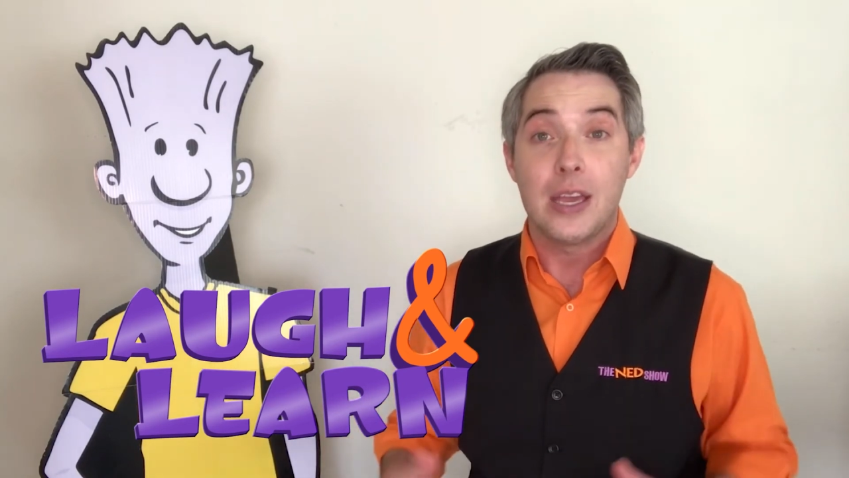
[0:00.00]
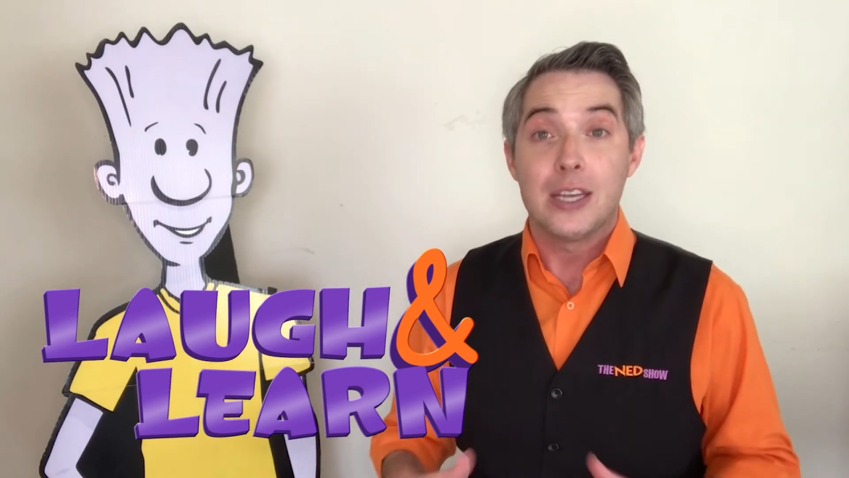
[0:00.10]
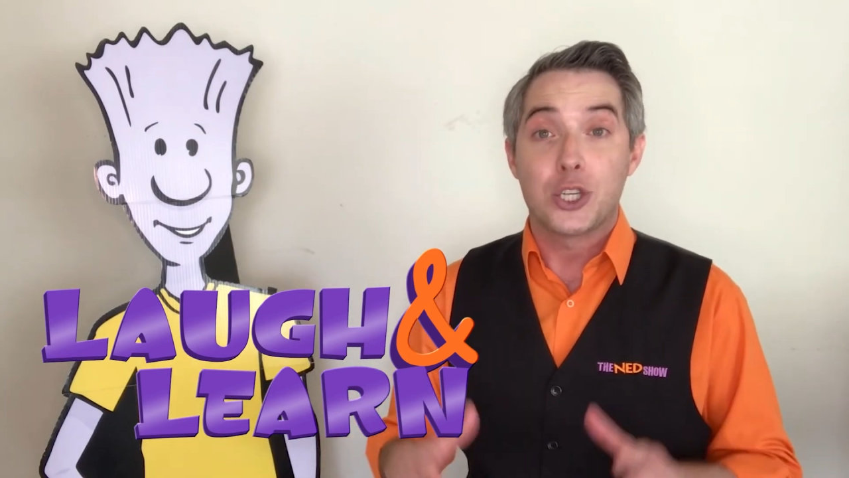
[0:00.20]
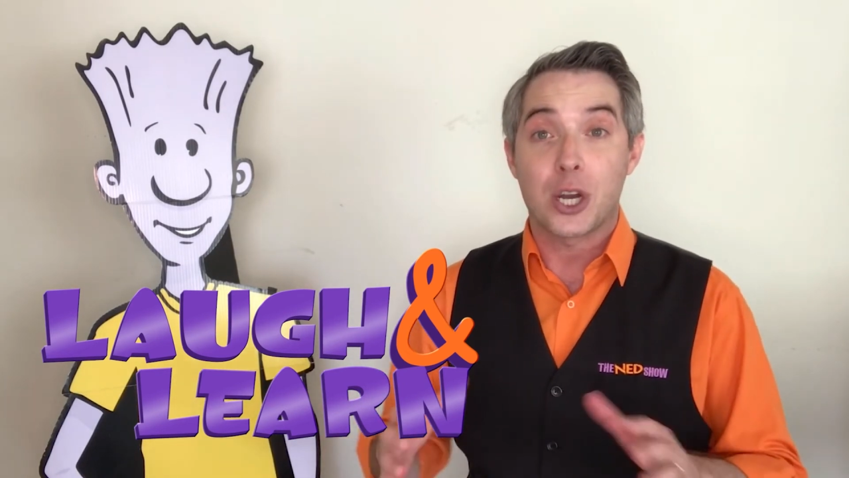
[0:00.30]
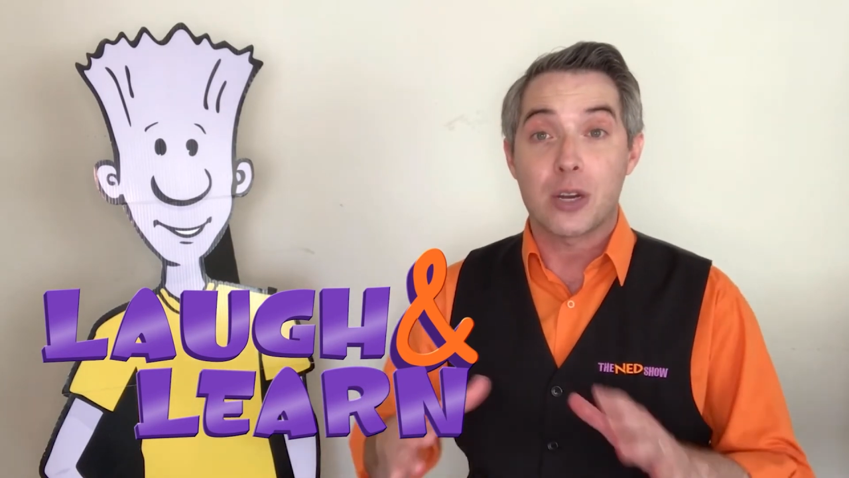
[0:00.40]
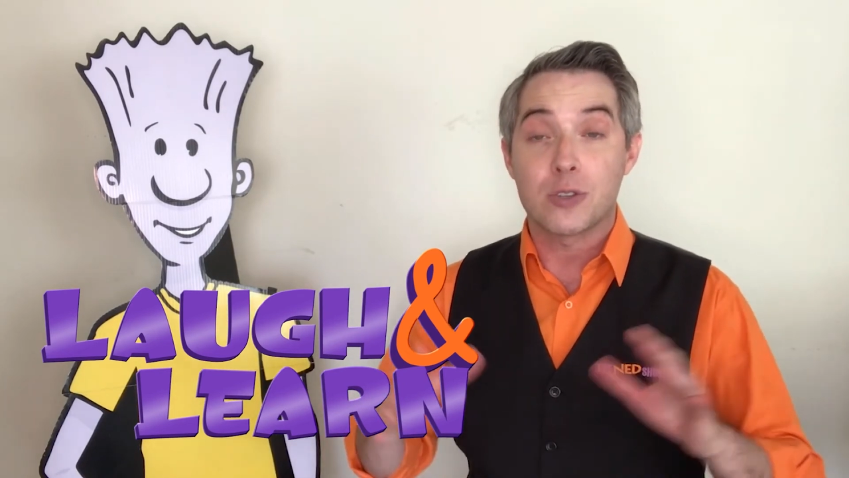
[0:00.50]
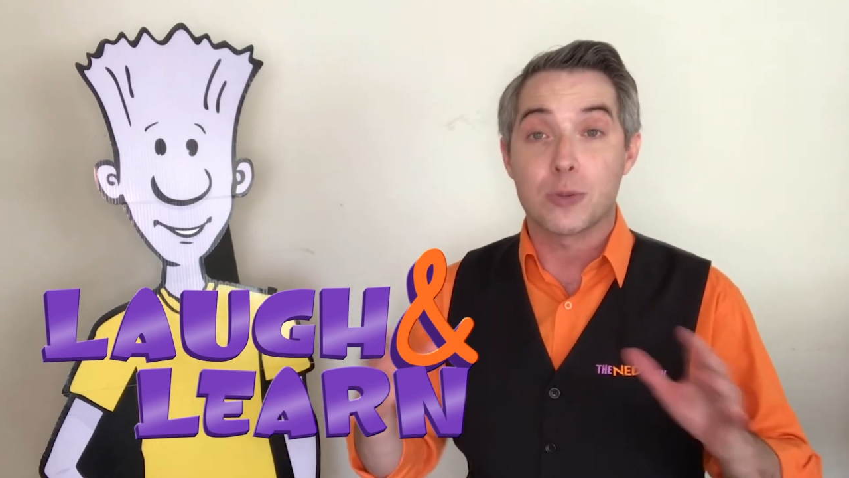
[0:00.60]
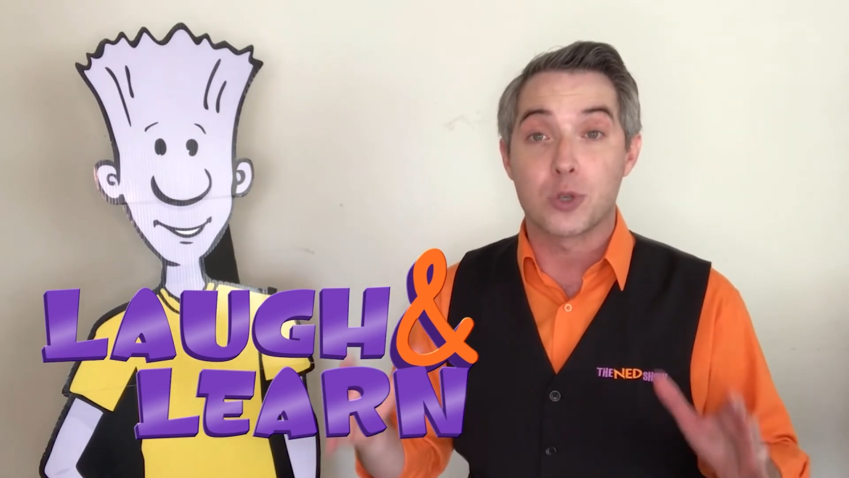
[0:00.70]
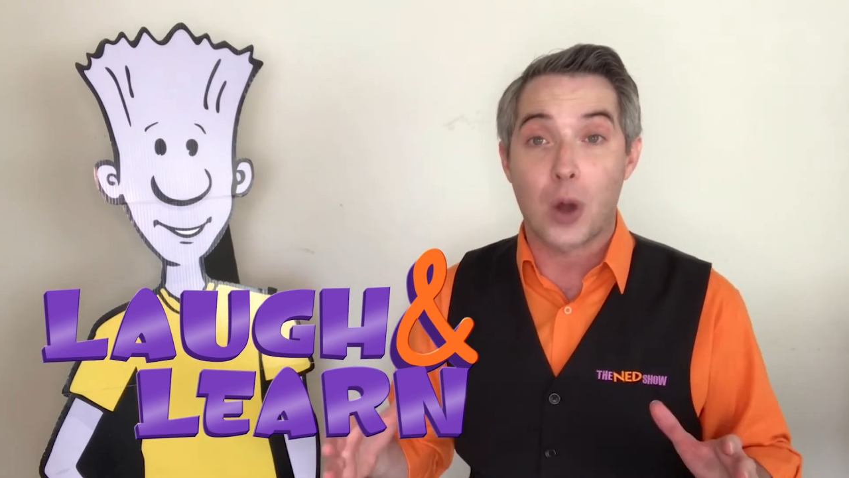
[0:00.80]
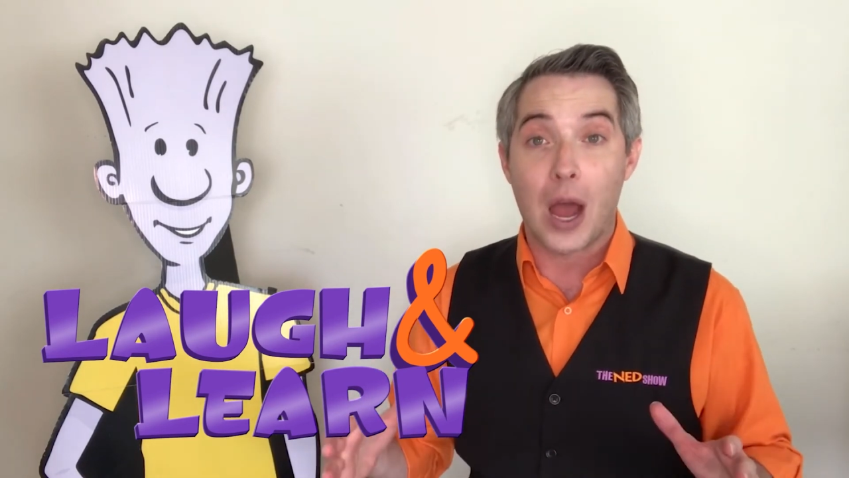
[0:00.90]
share, and
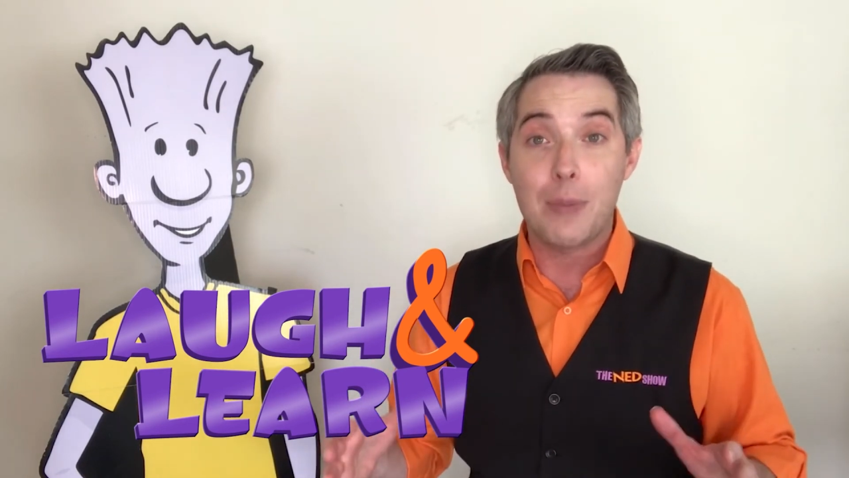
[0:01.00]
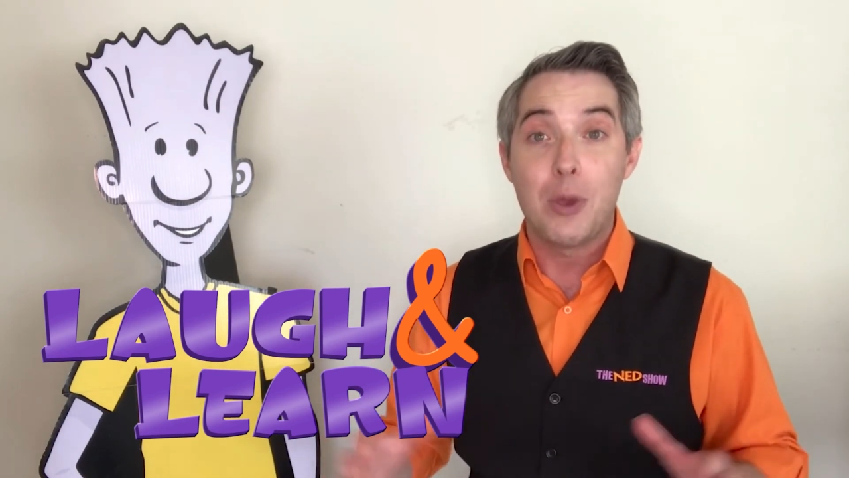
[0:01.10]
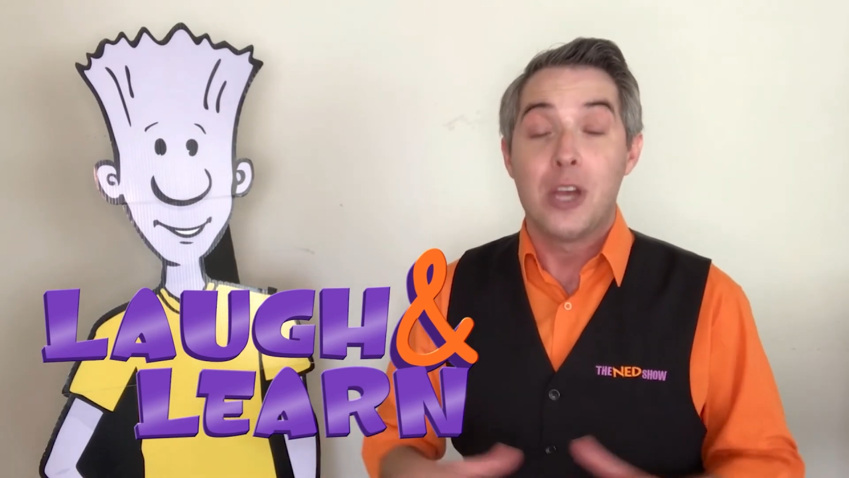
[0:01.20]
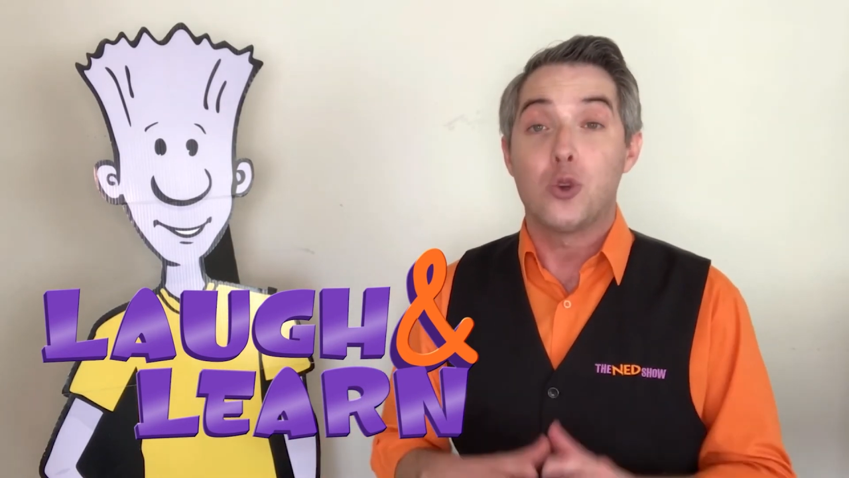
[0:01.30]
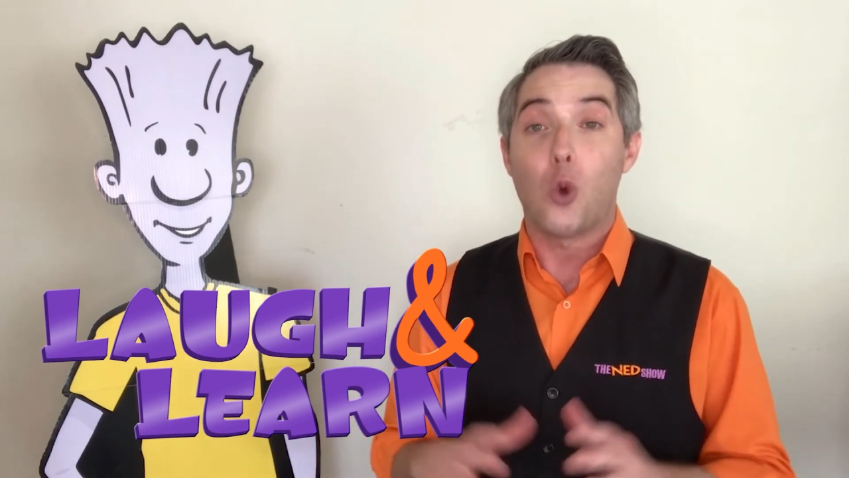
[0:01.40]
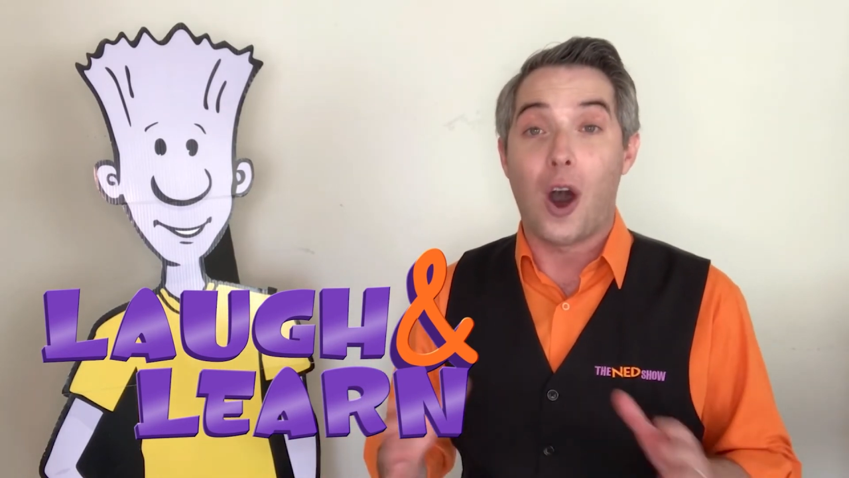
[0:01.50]
subscribe to